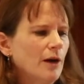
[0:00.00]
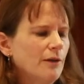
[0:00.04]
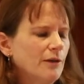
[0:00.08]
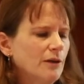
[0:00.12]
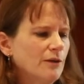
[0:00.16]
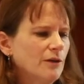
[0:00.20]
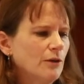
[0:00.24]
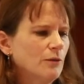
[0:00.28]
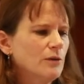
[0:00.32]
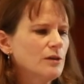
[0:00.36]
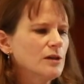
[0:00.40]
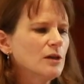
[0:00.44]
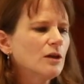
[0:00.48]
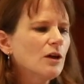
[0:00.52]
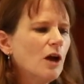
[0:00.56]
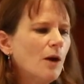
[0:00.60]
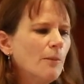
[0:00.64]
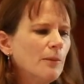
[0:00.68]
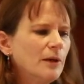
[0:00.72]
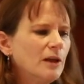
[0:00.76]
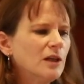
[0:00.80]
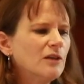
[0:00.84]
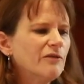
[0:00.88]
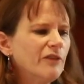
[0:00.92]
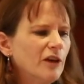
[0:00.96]
and that there was an
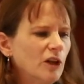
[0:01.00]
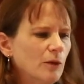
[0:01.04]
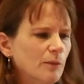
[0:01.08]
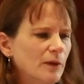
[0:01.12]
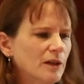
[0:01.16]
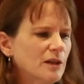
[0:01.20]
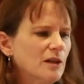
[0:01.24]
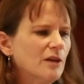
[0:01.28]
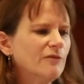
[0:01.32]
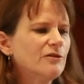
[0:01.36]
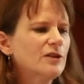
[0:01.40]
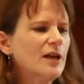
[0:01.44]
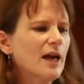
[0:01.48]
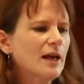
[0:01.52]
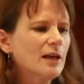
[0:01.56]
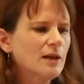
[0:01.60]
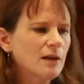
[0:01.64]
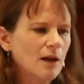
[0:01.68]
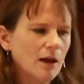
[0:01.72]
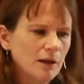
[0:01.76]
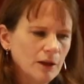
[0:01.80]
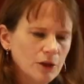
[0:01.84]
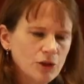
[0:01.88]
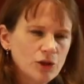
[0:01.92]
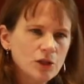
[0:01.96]
accompanying development of
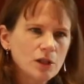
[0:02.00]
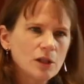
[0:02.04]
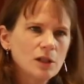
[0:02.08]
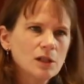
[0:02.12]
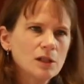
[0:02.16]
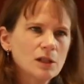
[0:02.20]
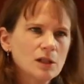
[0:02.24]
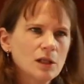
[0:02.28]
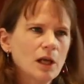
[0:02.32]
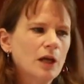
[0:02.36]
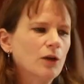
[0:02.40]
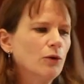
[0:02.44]
technologies